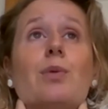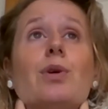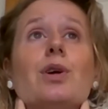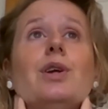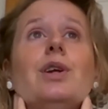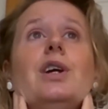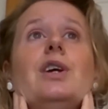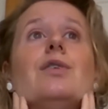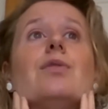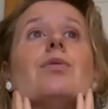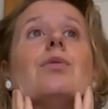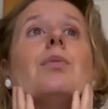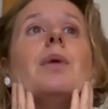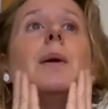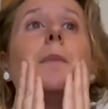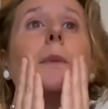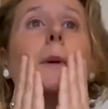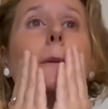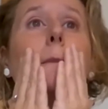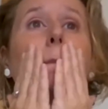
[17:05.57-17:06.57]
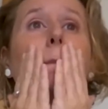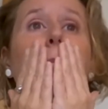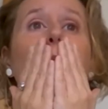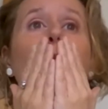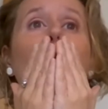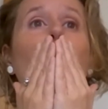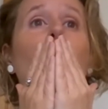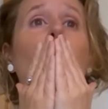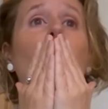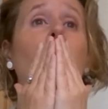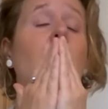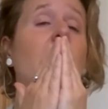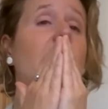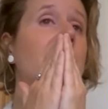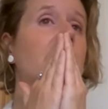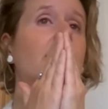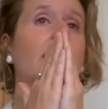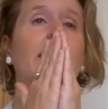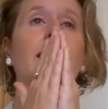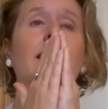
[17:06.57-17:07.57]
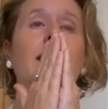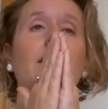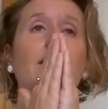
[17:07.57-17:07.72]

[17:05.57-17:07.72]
What you need to remember is that after any